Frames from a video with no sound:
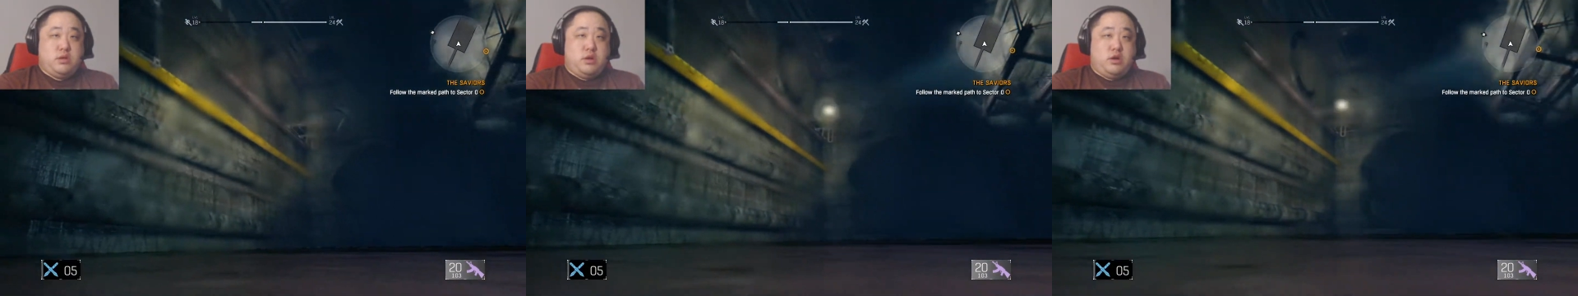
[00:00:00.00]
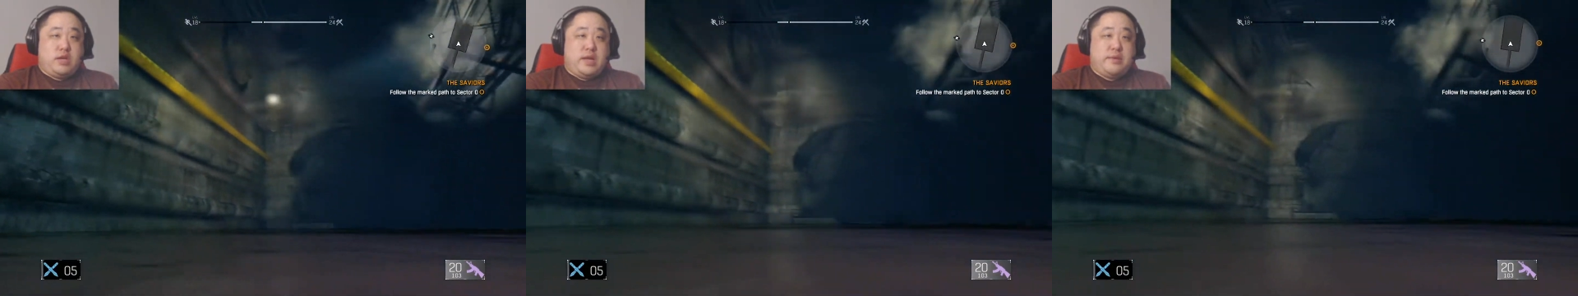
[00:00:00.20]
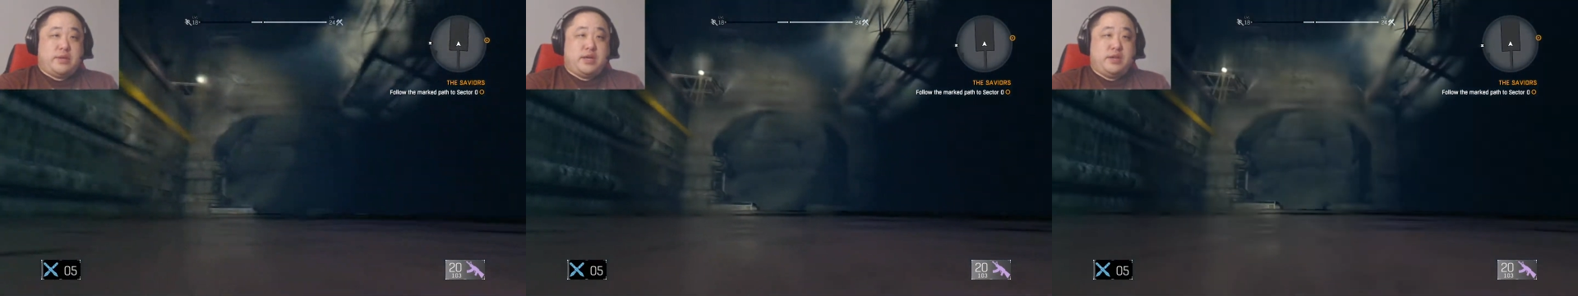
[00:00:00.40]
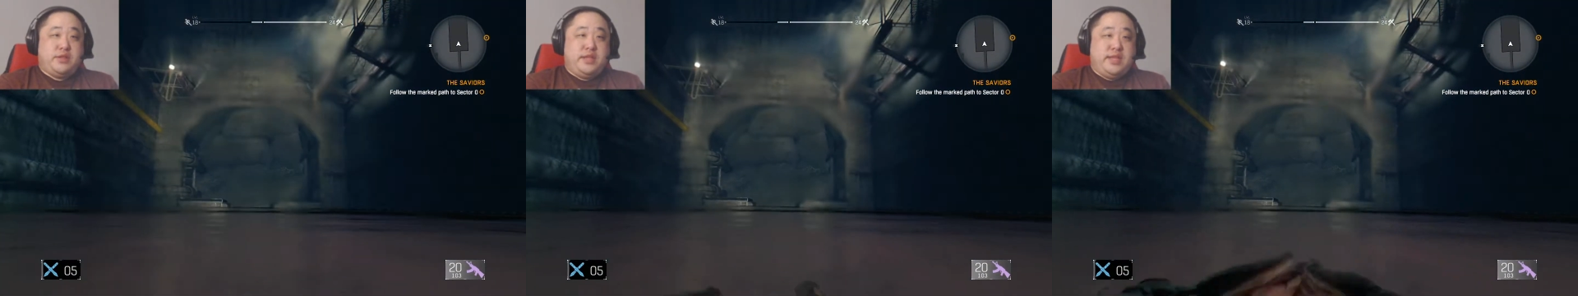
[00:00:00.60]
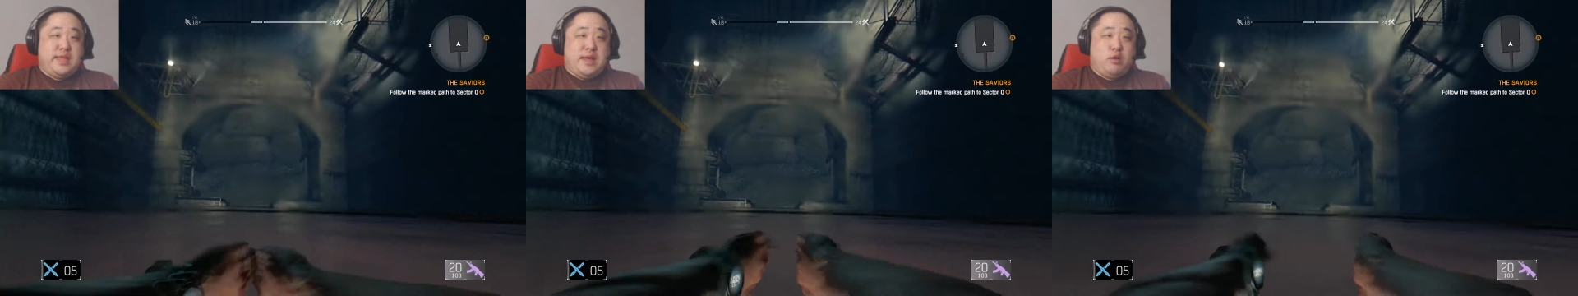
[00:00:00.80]
Okay, I'm gonna
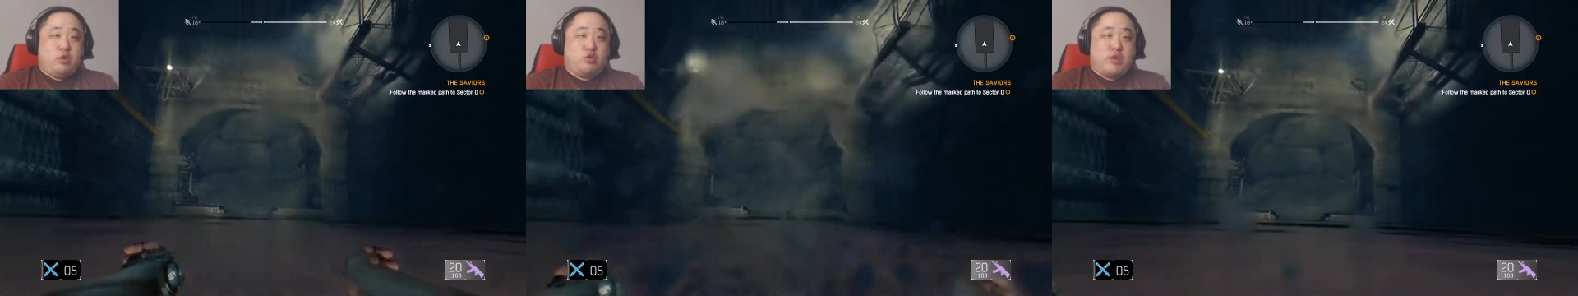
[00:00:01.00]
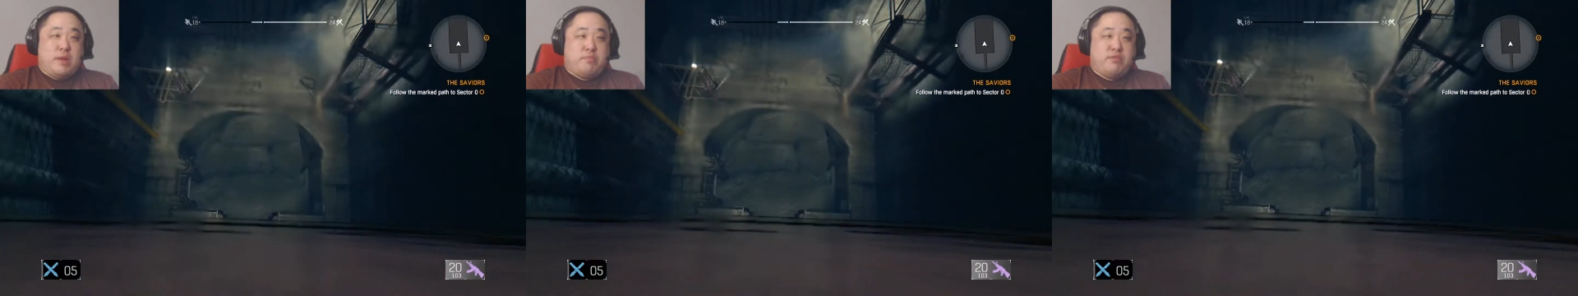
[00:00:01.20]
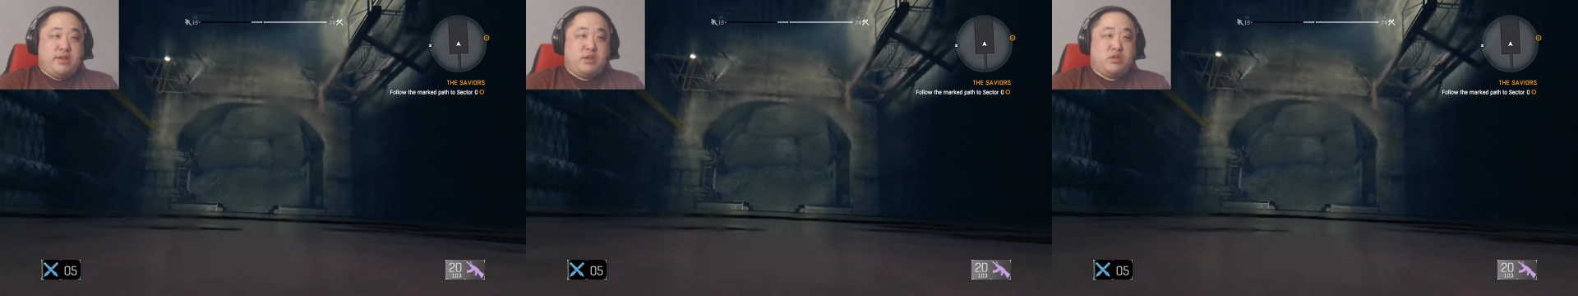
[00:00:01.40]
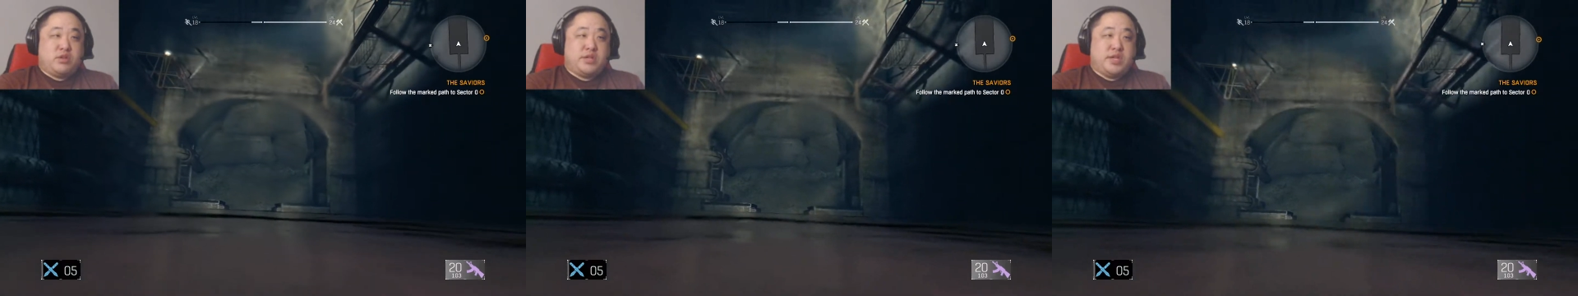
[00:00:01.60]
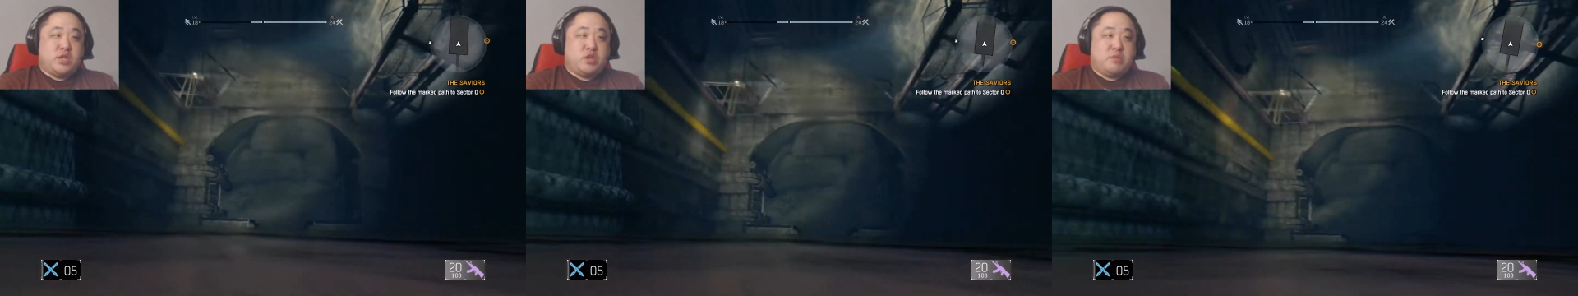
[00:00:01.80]
need L grappling
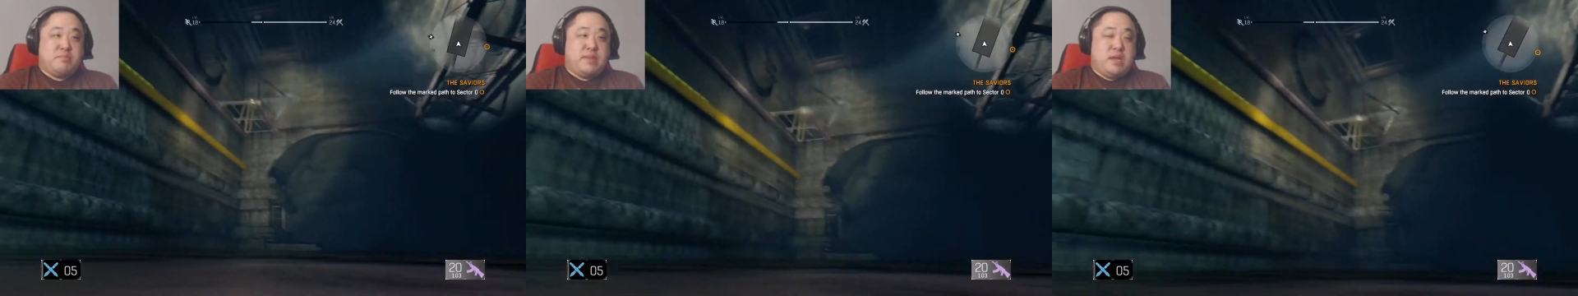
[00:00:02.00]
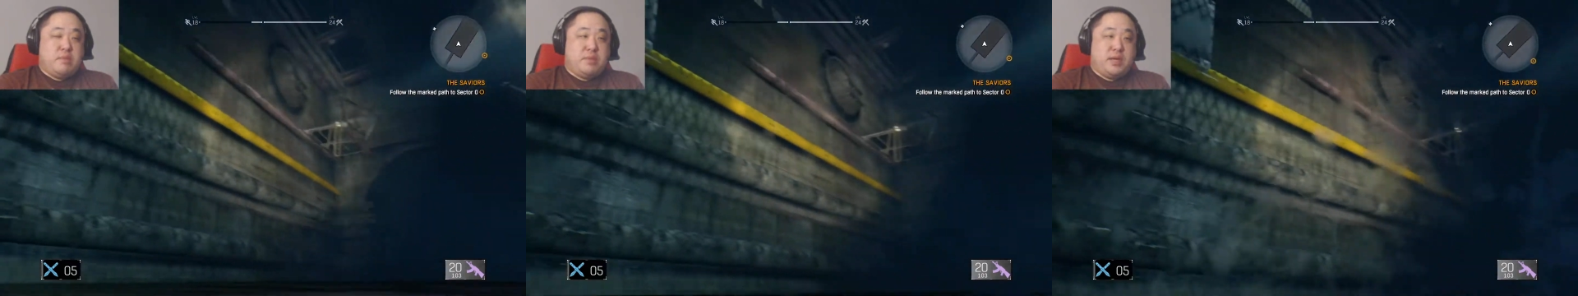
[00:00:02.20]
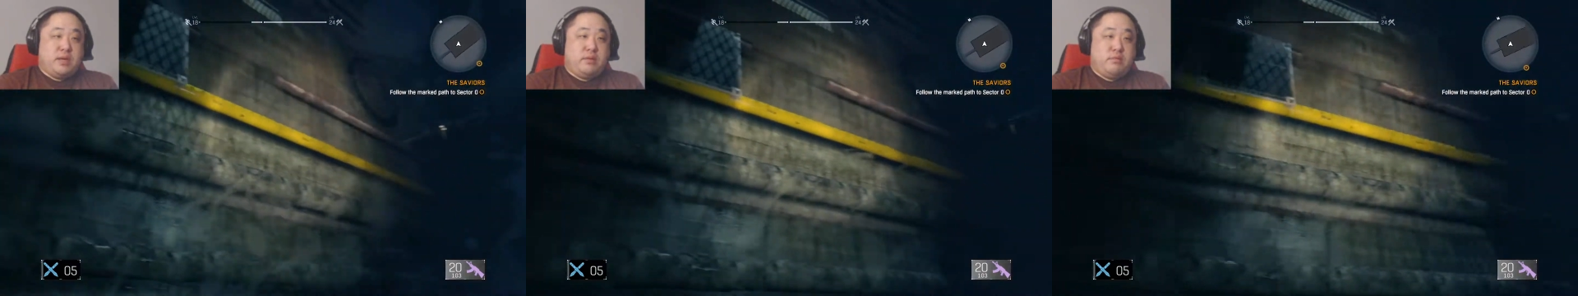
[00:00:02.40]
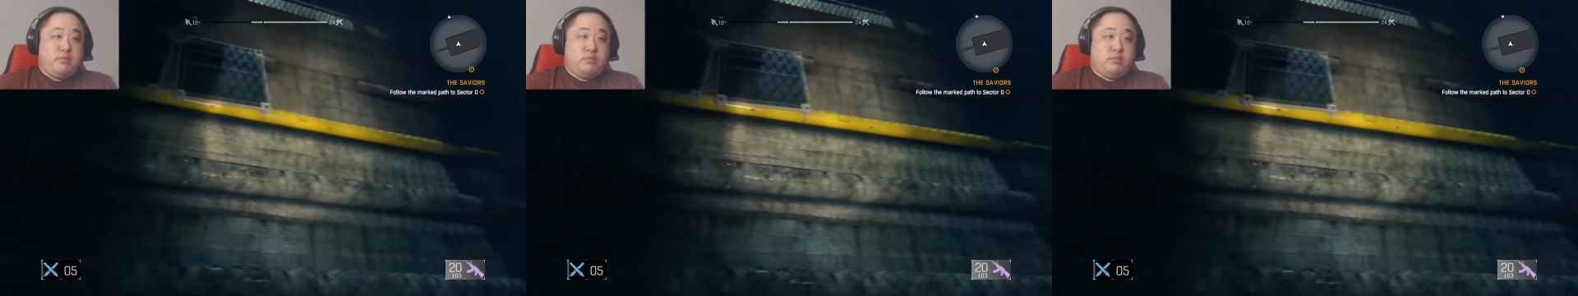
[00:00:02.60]
hook here, maybe.